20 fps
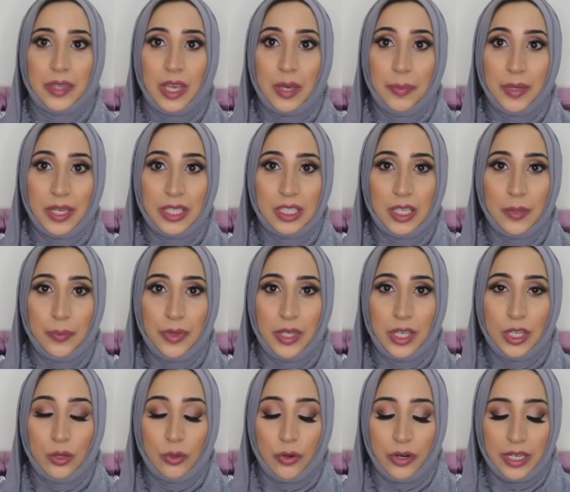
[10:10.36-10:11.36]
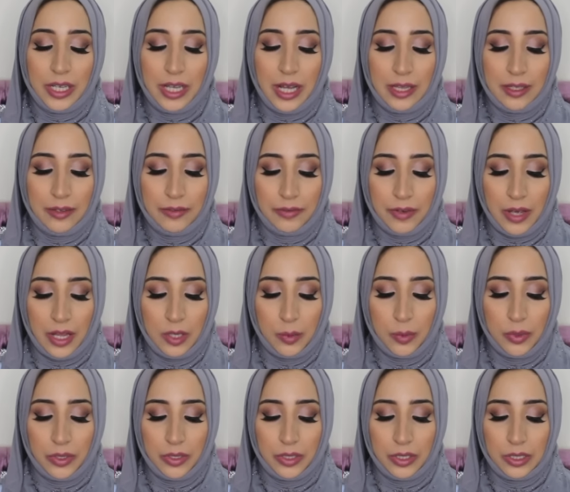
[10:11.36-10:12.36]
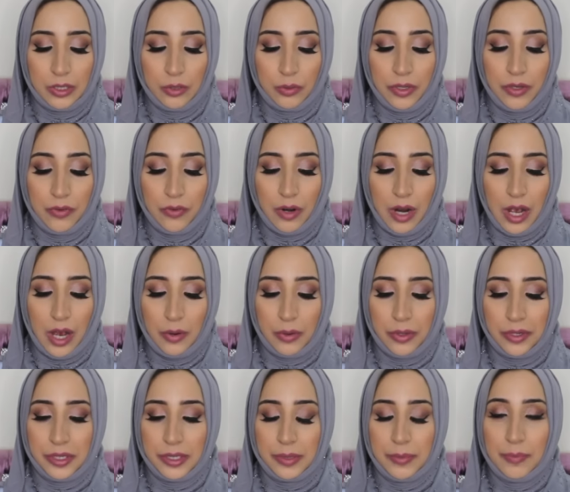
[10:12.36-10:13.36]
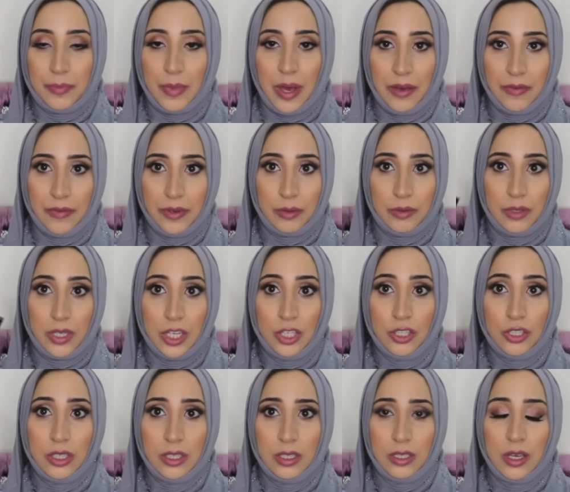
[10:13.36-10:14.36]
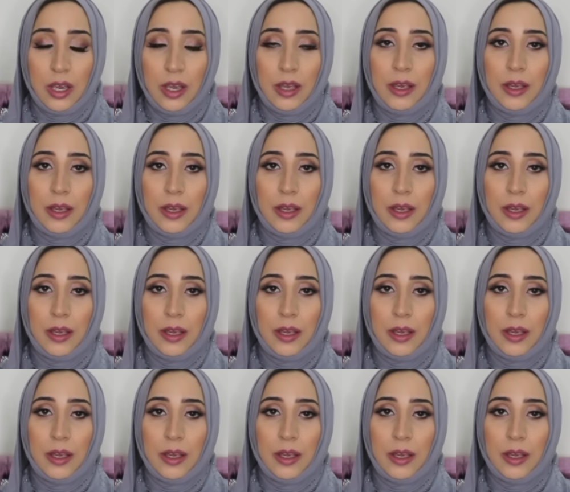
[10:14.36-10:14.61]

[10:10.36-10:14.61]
I picked up the L'Oreal Infallible 24 Hours Matte Foundation.